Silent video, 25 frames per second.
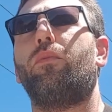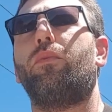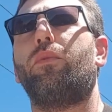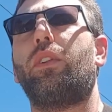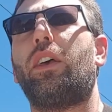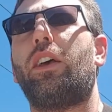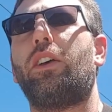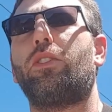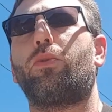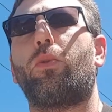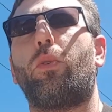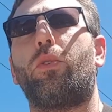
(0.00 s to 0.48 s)

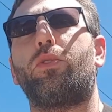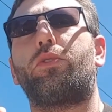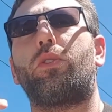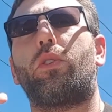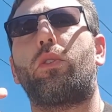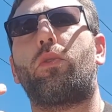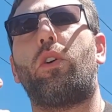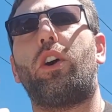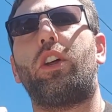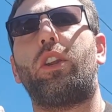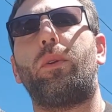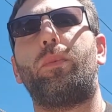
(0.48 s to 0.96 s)
There's
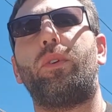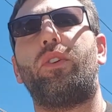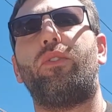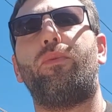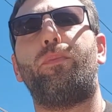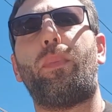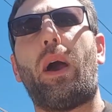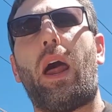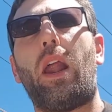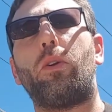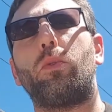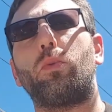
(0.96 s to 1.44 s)
also quite a bit
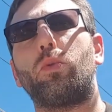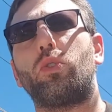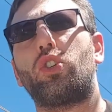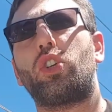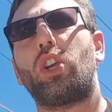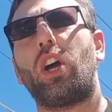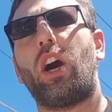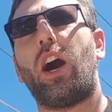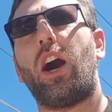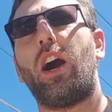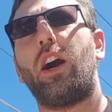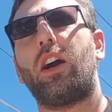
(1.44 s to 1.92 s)
of barrel
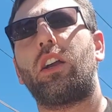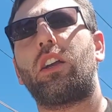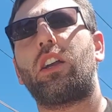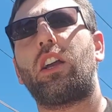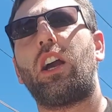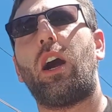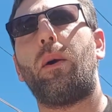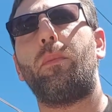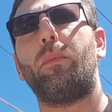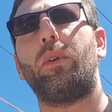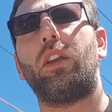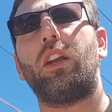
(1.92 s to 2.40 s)
char
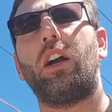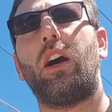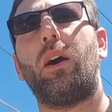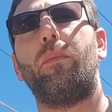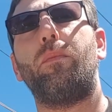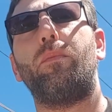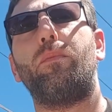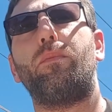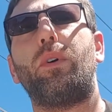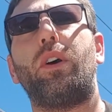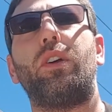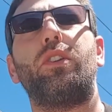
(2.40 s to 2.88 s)
coming
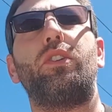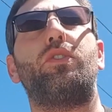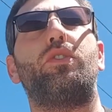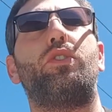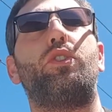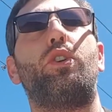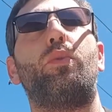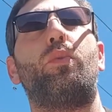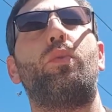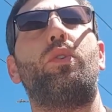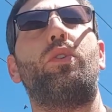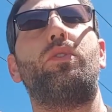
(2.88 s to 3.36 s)
up, but
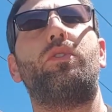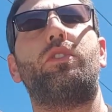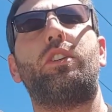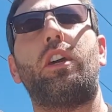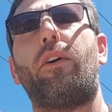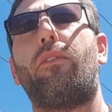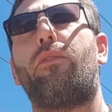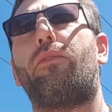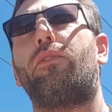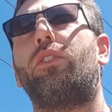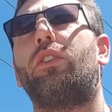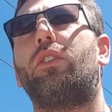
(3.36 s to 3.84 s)
you will
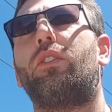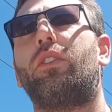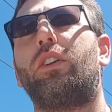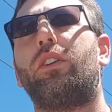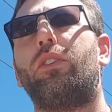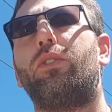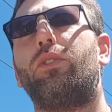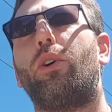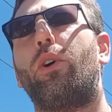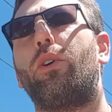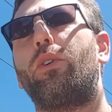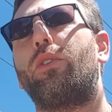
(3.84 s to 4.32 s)

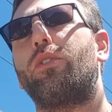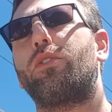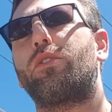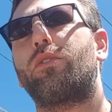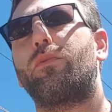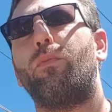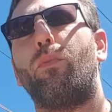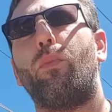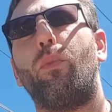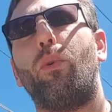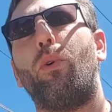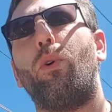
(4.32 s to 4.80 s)
definitely
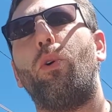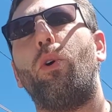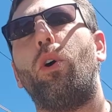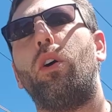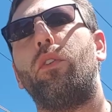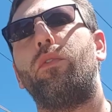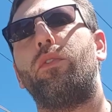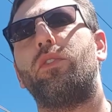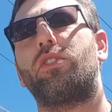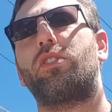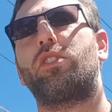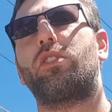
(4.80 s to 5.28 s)
notice more
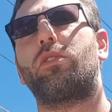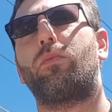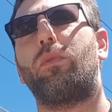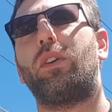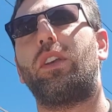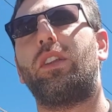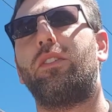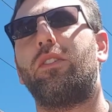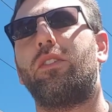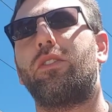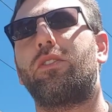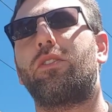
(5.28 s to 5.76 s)
of a
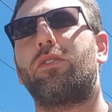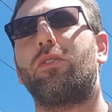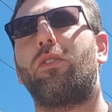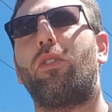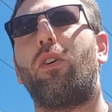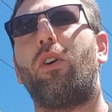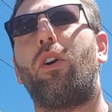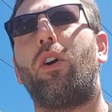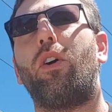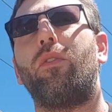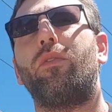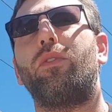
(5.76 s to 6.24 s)
sweetness
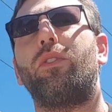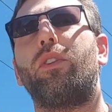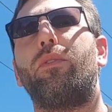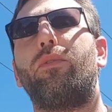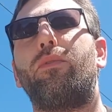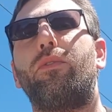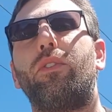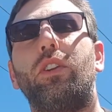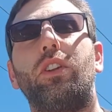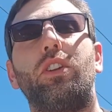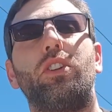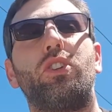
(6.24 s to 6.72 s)
on the
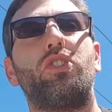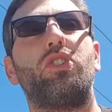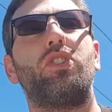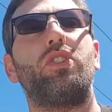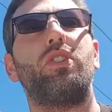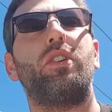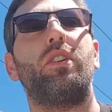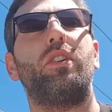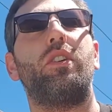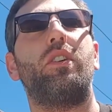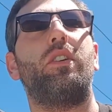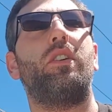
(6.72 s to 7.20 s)
finish.
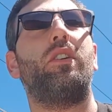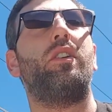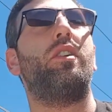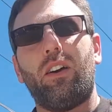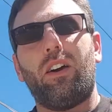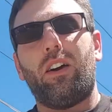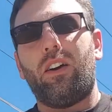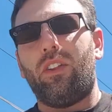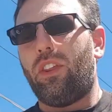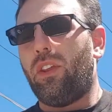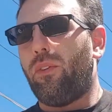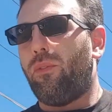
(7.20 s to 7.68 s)

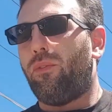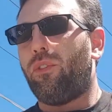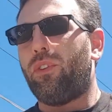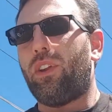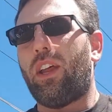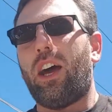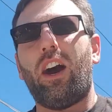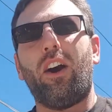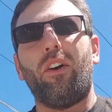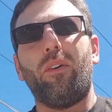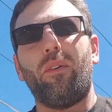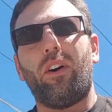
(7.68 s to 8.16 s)
I think for
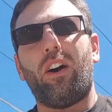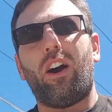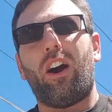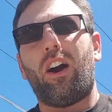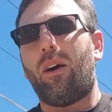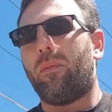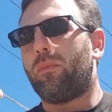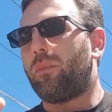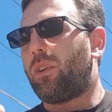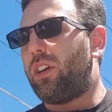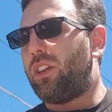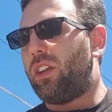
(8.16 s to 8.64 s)
now,
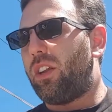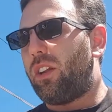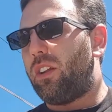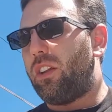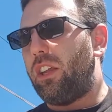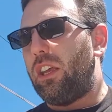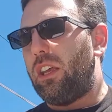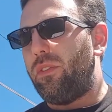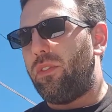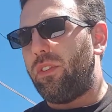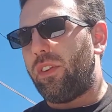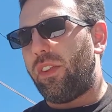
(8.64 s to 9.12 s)
I'm gonna
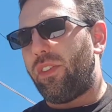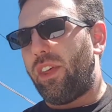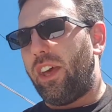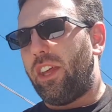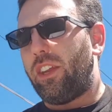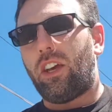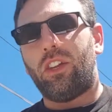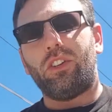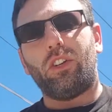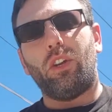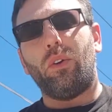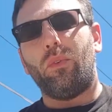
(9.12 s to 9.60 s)
leave it at that.
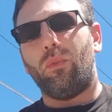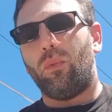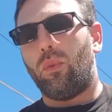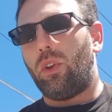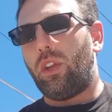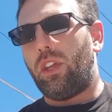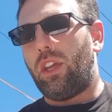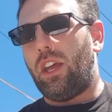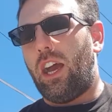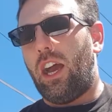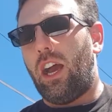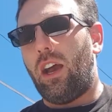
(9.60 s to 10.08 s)
I don't
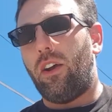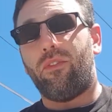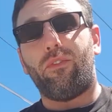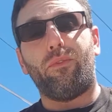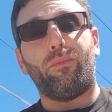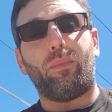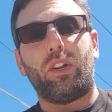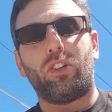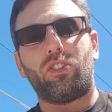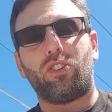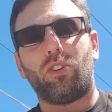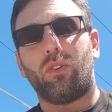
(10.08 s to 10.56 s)
really have
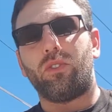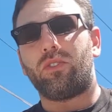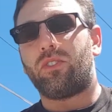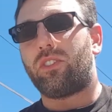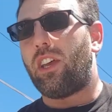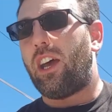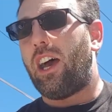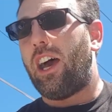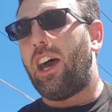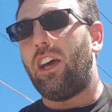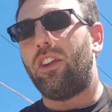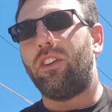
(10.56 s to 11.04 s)
much else
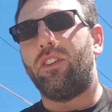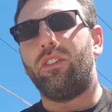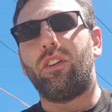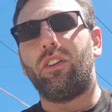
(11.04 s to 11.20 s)
to add.